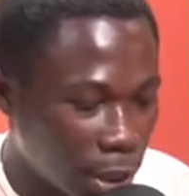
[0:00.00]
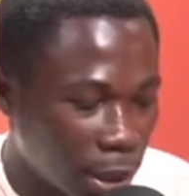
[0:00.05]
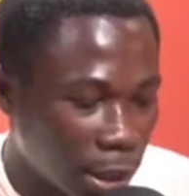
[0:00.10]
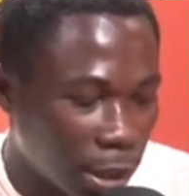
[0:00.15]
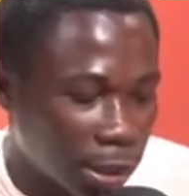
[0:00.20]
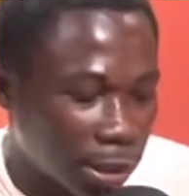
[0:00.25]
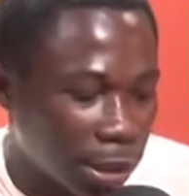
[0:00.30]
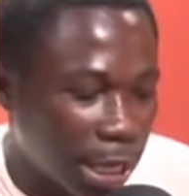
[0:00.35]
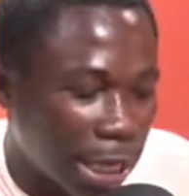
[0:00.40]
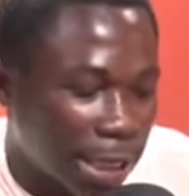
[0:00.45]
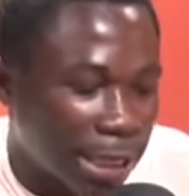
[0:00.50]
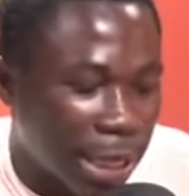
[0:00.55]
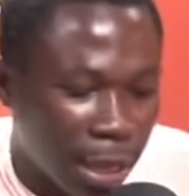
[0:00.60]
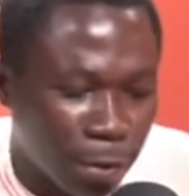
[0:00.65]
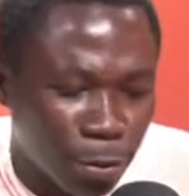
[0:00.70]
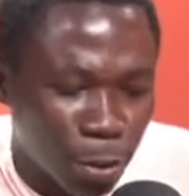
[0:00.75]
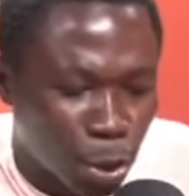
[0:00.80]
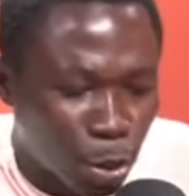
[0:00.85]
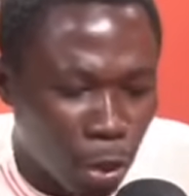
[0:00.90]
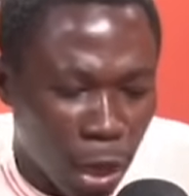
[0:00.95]
That
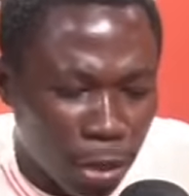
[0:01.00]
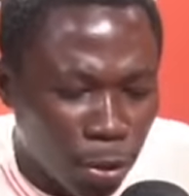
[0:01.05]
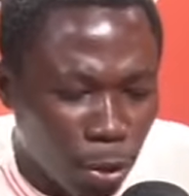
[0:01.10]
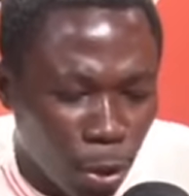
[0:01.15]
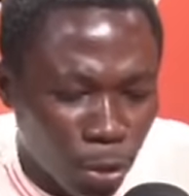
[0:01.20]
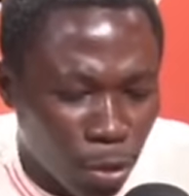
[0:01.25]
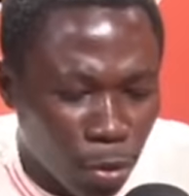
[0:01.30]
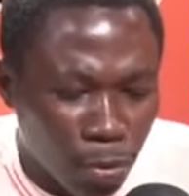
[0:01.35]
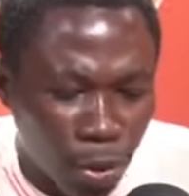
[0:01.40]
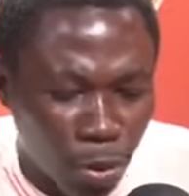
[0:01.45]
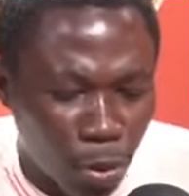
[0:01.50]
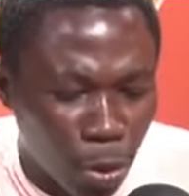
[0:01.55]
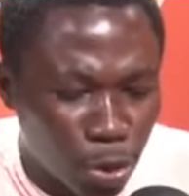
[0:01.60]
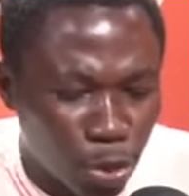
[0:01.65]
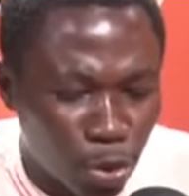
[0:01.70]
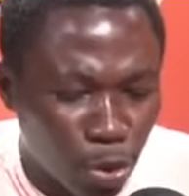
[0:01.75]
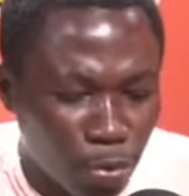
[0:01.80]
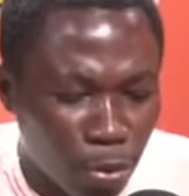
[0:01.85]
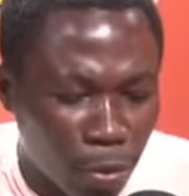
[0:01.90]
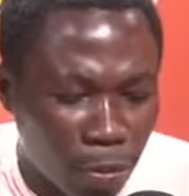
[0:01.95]
time so I don't know me ko
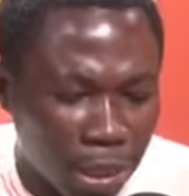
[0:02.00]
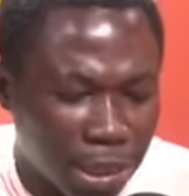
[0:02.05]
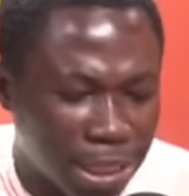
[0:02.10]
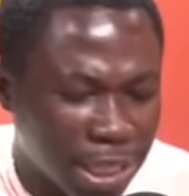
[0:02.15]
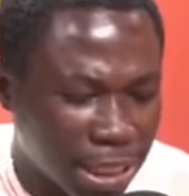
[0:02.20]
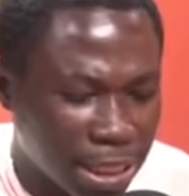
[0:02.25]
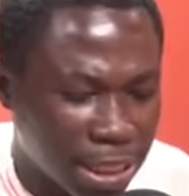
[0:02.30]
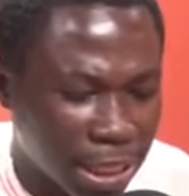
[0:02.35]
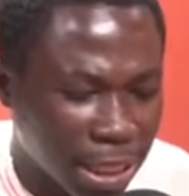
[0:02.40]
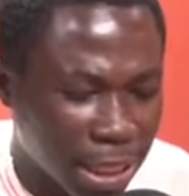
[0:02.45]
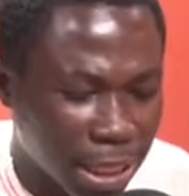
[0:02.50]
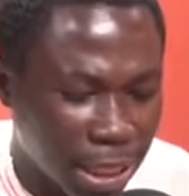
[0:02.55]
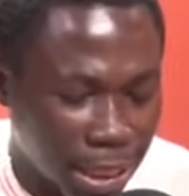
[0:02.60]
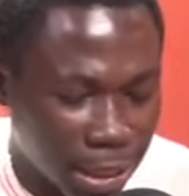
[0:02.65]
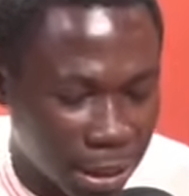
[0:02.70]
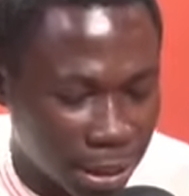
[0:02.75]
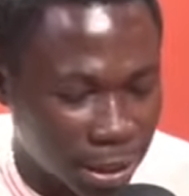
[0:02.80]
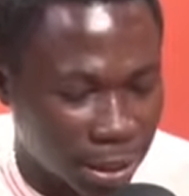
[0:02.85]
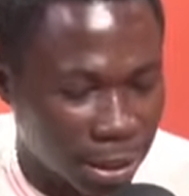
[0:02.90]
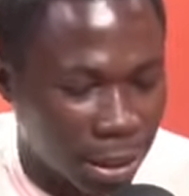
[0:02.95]
school boom and share
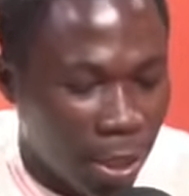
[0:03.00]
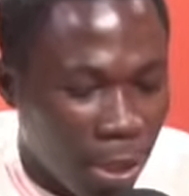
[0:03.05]
singlet.